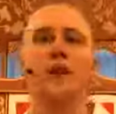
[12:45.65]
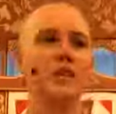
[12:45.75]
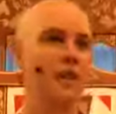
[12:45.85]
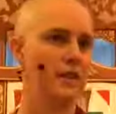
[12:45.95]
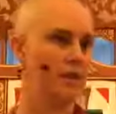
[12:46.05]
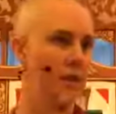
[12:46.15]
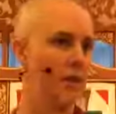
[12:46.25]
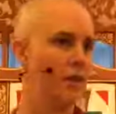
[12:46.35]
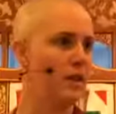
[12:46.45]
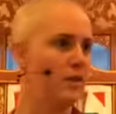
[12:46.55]
until
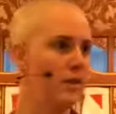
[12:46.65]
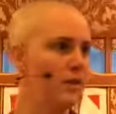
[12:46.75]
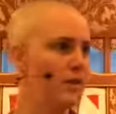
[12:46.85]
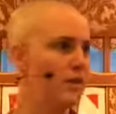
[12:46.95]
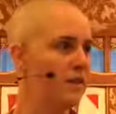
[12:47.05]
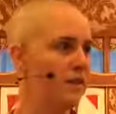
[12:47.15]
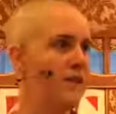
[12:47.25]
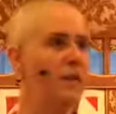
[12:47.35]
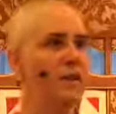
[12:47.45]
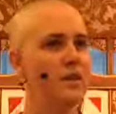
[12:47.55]
enlightenment.
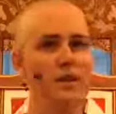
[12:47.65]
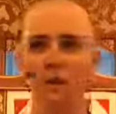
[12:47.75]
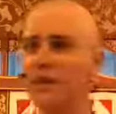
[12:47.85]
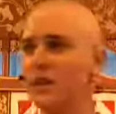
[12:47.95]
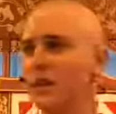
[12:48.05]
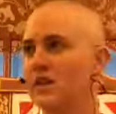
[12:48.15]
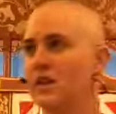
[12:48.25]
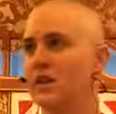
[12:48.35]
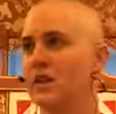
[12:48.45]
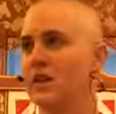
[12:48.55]
Does that make sense?
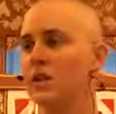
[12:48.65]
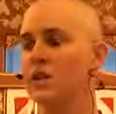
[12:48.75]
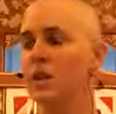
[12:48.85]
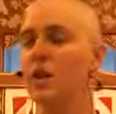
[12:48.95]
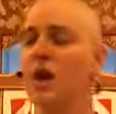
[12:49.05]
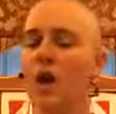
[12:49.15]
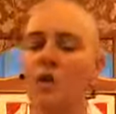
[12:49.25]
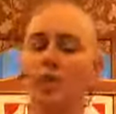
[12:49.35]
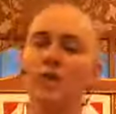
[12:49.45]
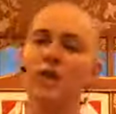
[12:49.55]
So
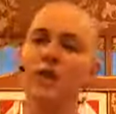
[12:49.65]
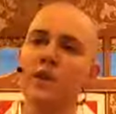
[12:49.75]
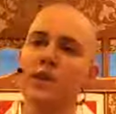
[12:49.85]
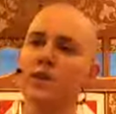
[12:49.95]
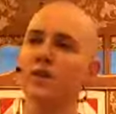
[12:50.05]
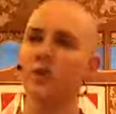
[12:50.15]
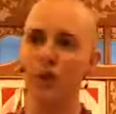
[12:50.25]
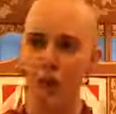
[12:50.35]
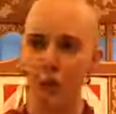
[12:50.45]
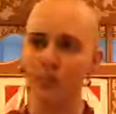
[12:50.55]
when we look at the
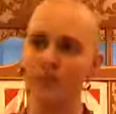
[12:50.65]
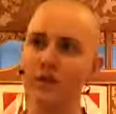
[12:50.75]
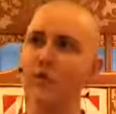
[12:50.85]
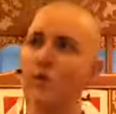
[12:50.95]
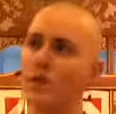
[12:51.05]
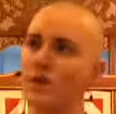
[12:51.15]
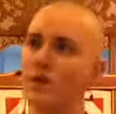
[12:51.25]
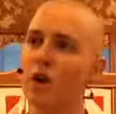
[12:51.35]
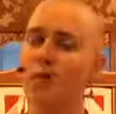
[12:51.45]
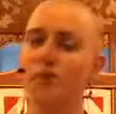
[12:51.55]
scopes, the three
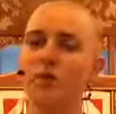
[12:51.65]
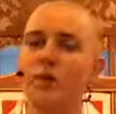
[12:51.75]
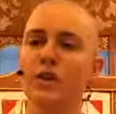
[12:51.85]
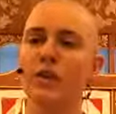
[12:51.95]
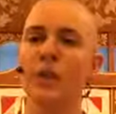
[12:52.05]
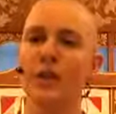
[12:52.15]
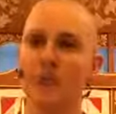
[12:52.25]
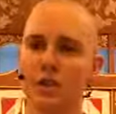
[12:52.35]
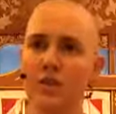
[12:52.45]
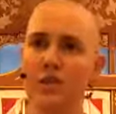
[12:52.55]
scopes, we're looking at
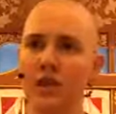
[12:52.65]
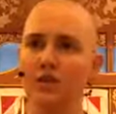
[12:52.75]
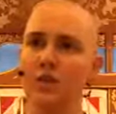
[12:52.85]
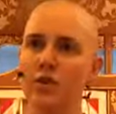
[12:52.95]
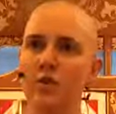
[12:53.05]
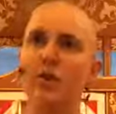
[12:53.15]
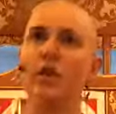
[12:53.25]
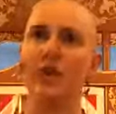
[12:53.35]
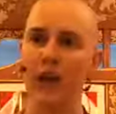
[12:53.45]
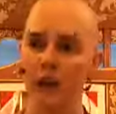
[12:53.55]
two levels. We're
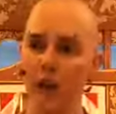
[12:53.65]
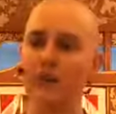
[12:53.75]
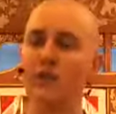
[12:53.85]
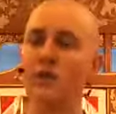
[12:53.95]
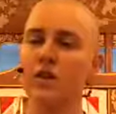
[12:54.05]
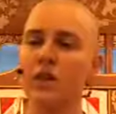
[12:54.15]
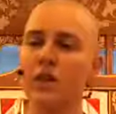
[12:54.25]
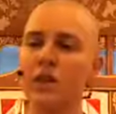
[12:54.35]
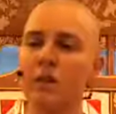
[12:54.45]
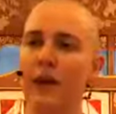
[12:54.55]
looking at what is our current
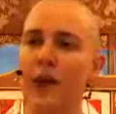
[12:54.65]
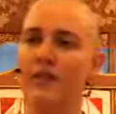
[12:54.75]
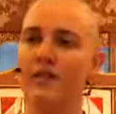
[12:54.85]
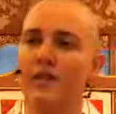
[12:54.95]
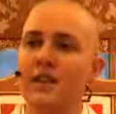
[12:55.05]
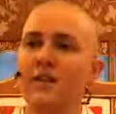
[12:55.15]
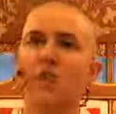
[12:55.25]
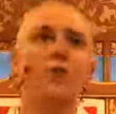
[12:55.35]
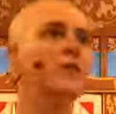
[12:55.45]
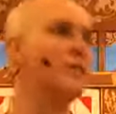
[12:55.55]
capacity or
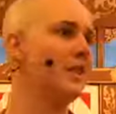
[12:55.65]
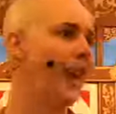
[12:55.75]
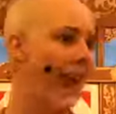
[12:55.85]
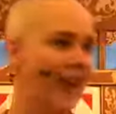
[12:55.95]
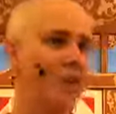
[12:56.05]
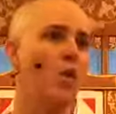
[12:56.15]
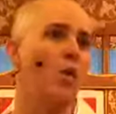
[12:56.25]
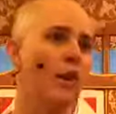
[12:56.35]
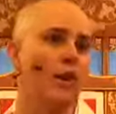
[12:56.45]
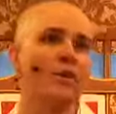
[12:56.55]
what is the
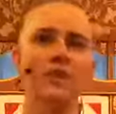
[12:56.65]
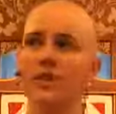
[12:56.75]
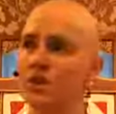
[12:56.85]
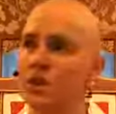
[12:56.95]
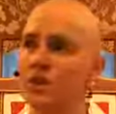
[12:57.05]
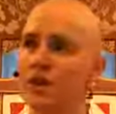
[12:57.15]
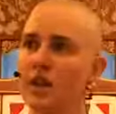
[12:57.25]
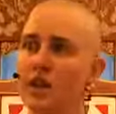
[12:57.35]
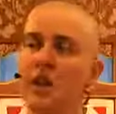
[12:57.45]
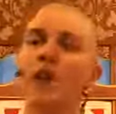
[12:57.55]
category of this teaching,
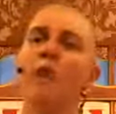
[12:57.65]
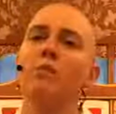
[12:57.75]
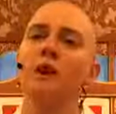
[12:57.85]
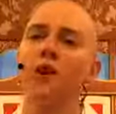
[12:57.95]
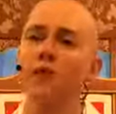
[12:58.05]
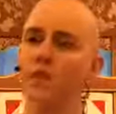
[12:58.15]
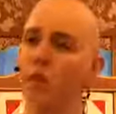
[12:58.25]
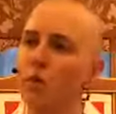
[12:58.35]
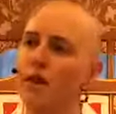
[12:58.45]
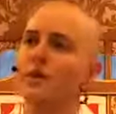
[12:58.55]
but also
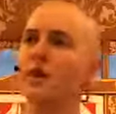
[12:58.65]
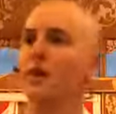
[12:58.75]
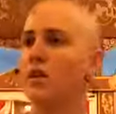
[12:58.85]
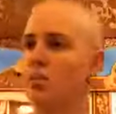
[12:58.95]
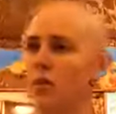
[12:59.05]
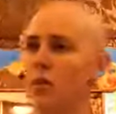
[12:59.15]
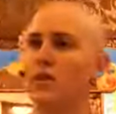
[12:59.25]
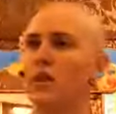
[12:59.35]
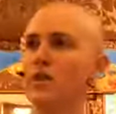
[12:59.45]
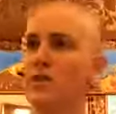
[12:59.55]
what is our own
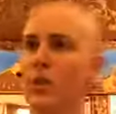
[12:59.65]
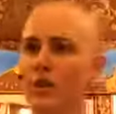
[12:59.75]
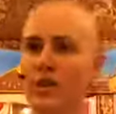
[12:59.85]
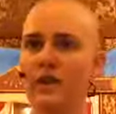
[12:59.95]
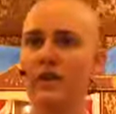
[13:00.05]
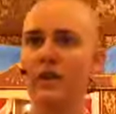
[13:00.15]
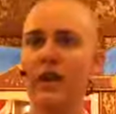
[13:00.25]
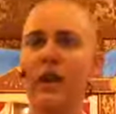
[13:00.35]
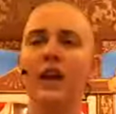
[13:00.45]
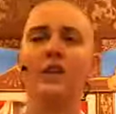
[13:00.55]
motivation with it.
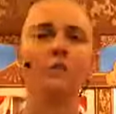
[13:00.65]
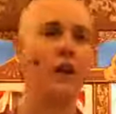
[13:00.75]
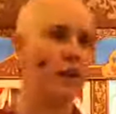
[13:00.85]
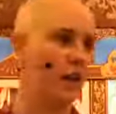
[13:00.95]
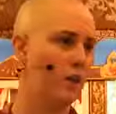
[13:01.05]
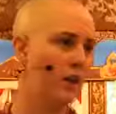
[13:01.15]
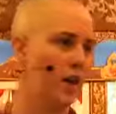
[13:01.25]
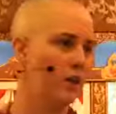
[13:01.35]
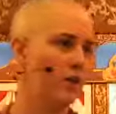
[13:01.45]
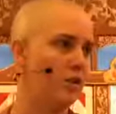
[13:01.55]
And as Mahayana
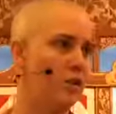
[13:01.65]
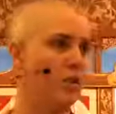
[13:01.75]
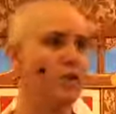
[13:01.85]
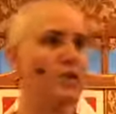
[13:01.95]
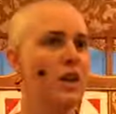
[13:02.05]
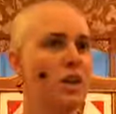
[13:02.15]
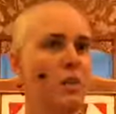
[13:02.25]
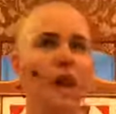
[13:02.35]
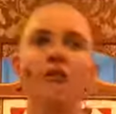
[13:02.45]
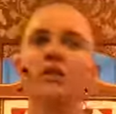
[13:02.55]
practitioners,
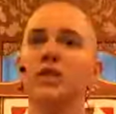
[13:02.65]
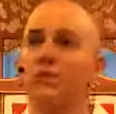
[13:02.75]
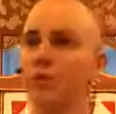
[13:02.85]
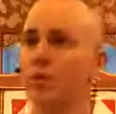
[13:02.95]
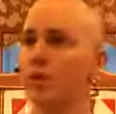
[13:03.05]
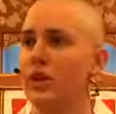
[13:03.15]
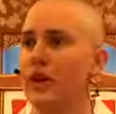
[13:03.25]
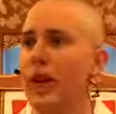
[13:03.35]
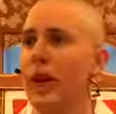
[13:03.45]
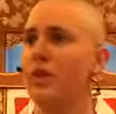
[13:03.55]
whatever level we're looking
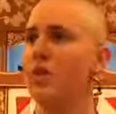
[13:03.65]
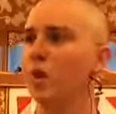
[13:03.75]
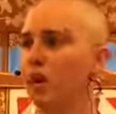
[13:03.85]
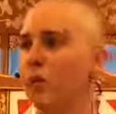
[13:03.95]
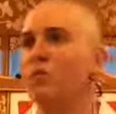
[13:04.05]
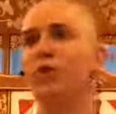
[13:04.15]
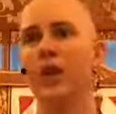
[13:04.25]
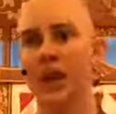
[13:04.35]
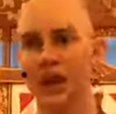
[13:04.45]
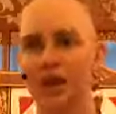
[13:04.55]
at, we want to be
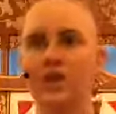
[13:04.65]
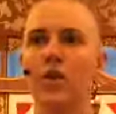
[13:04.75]
bringing the